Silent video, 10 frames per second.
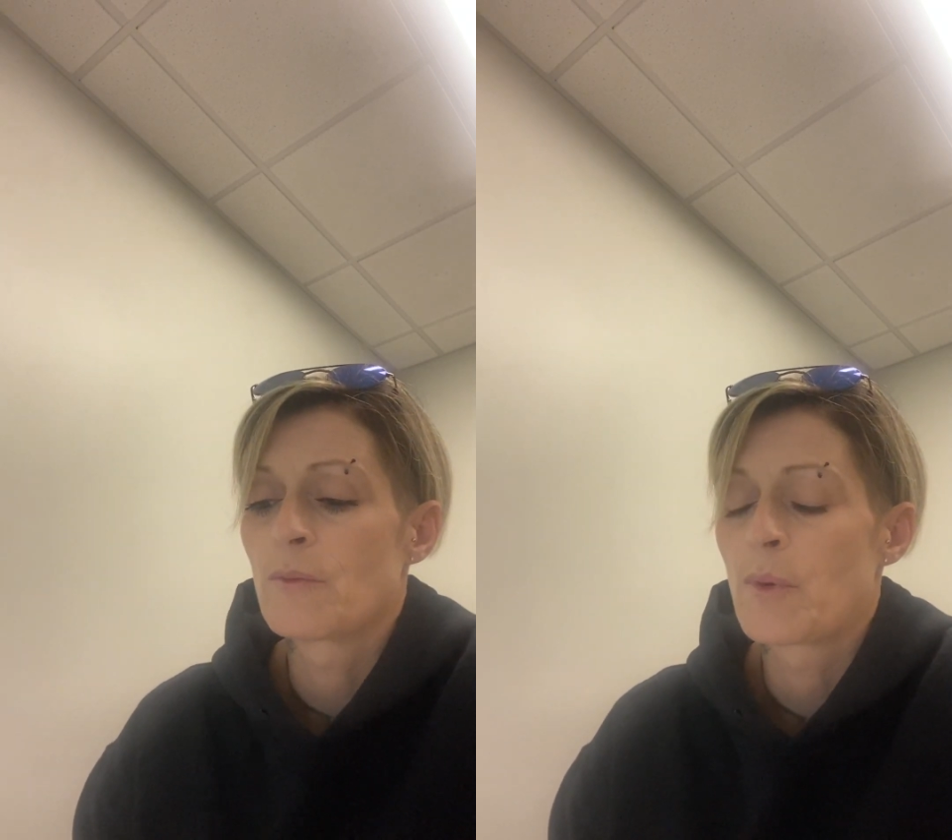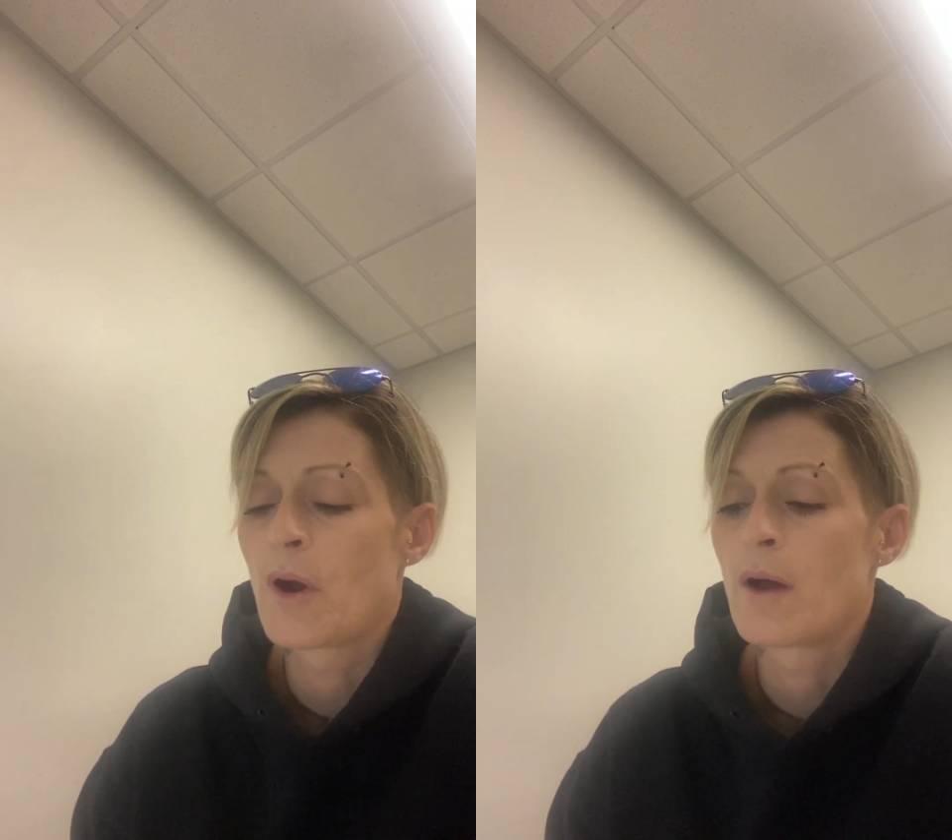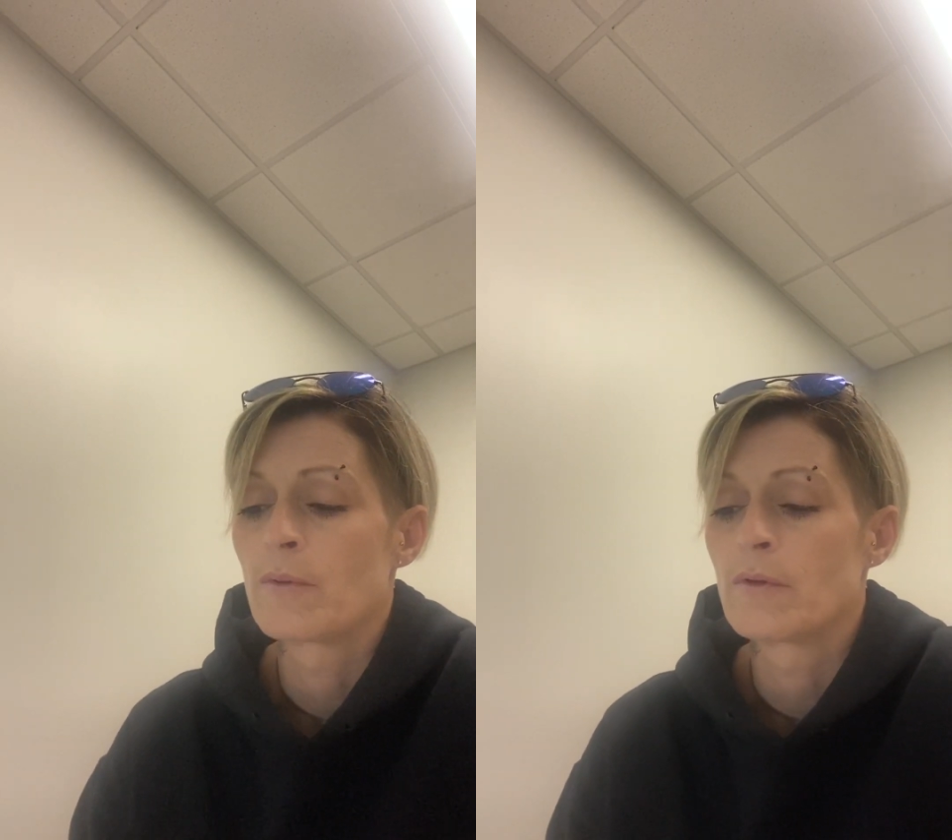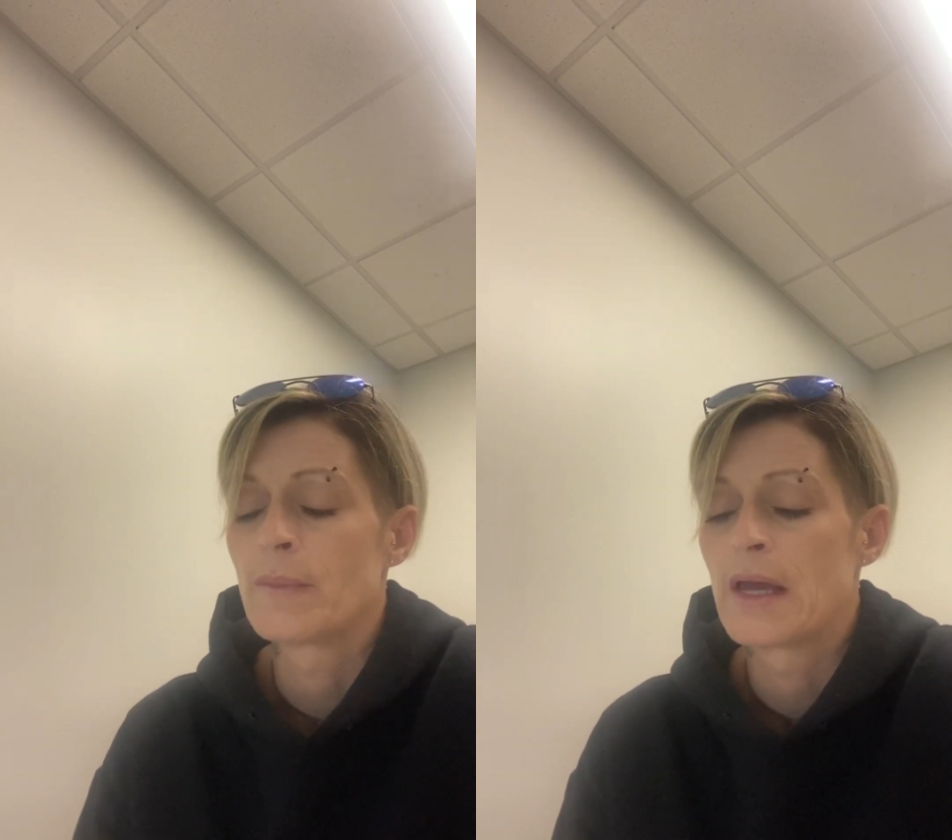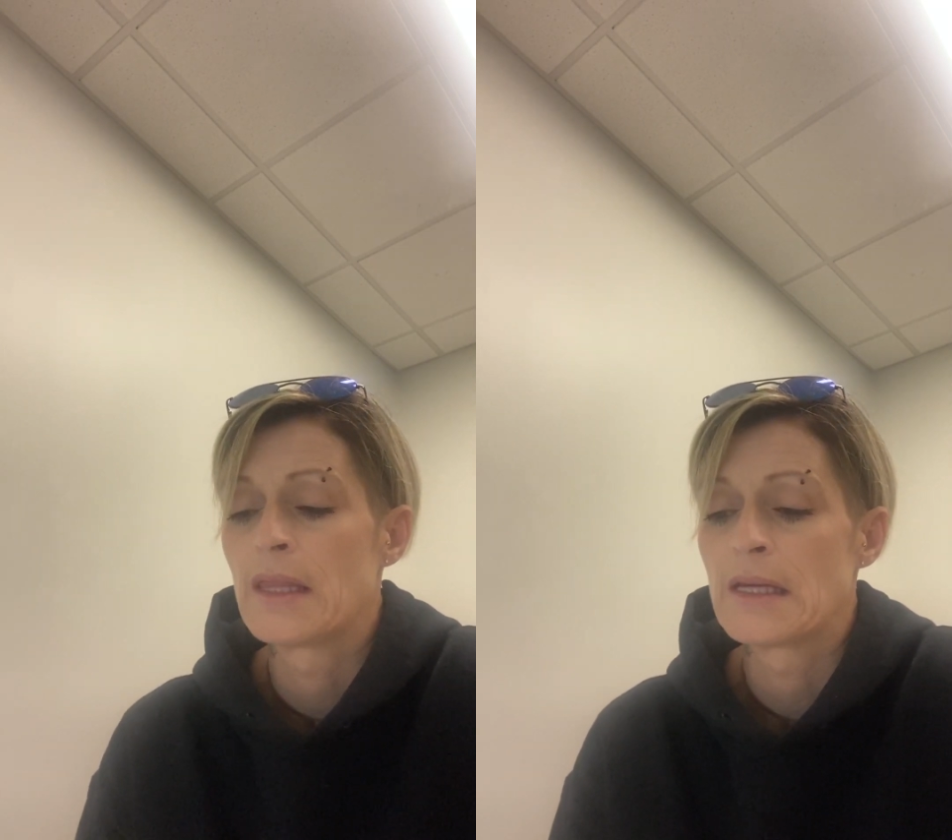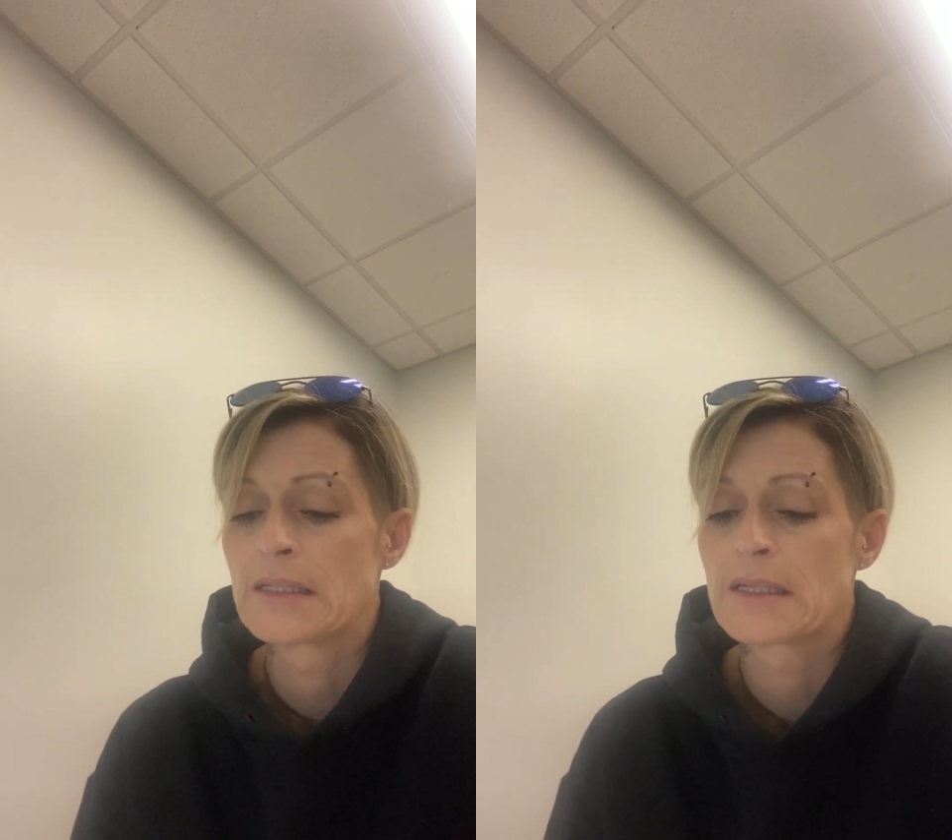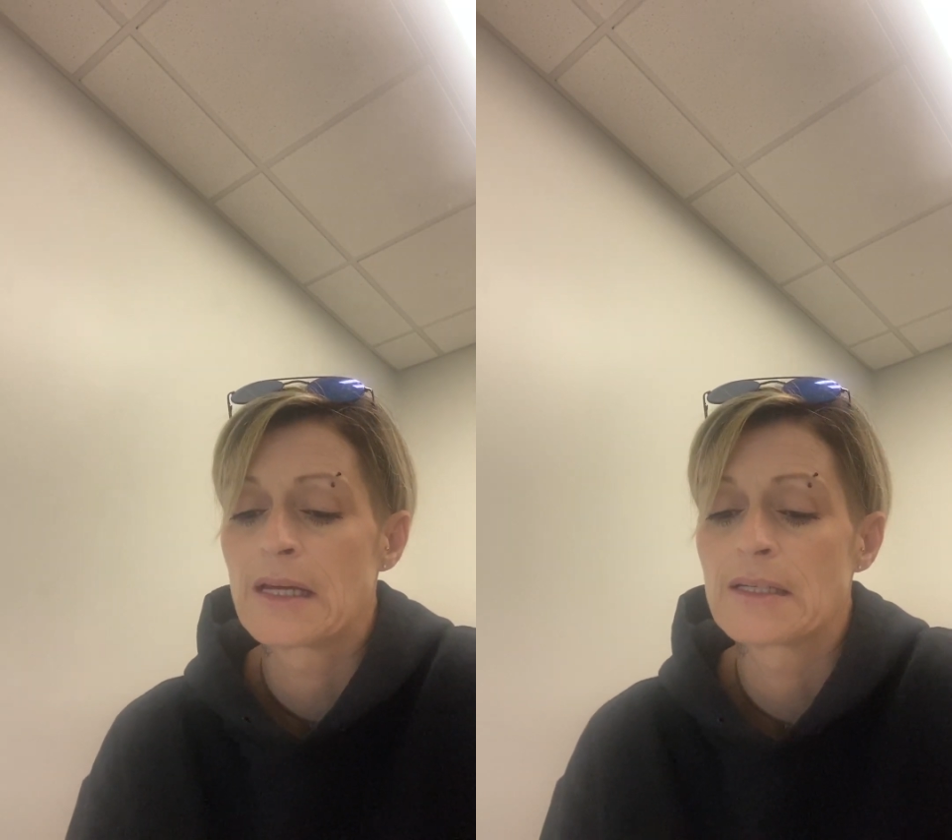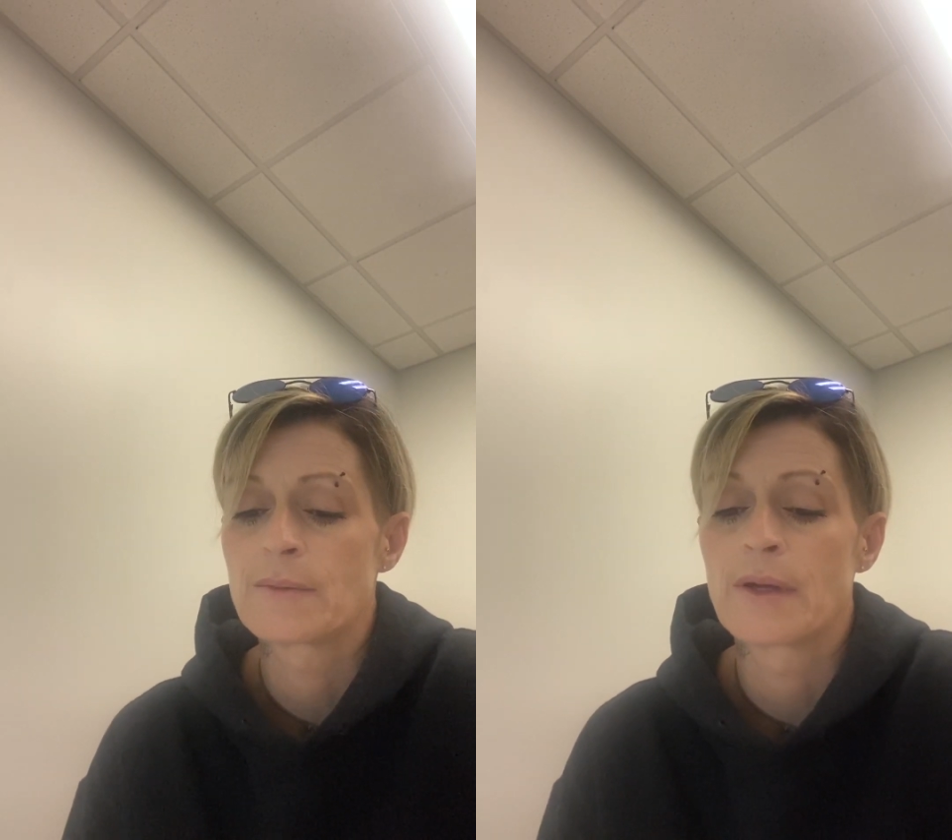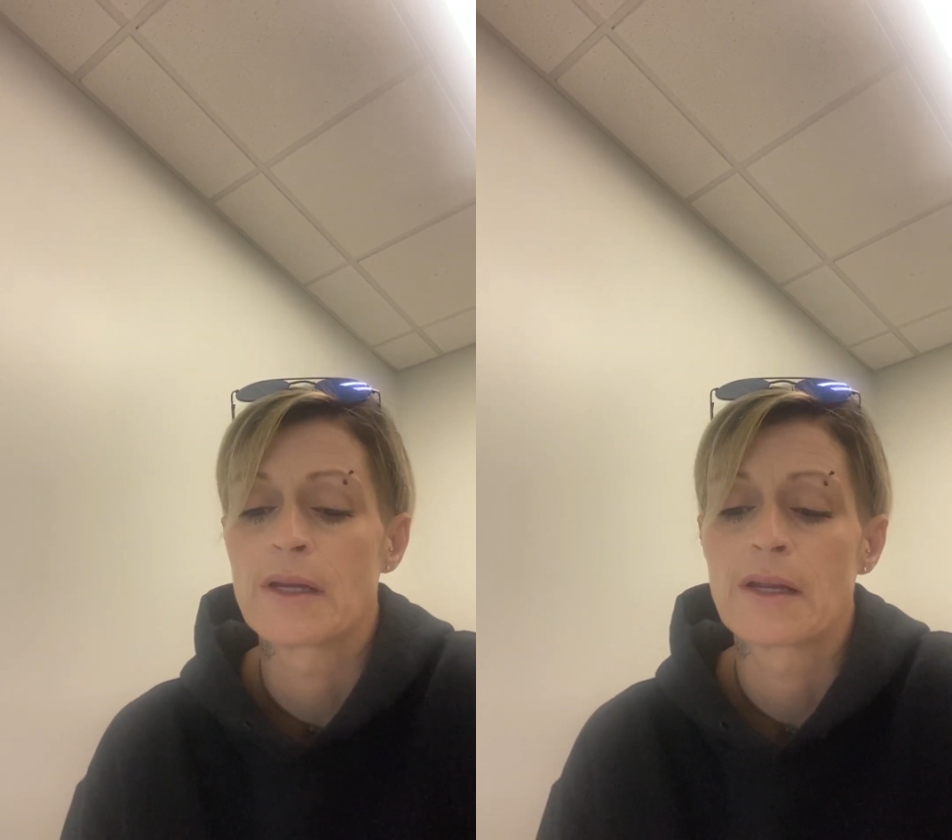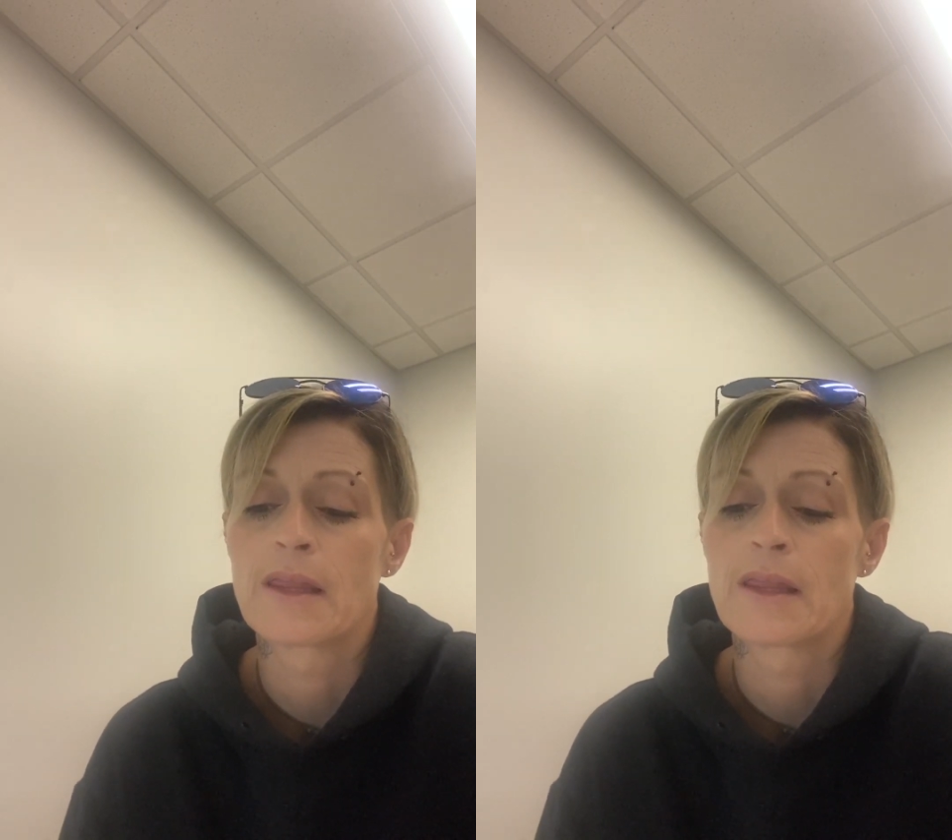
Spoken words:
problem and the assessment,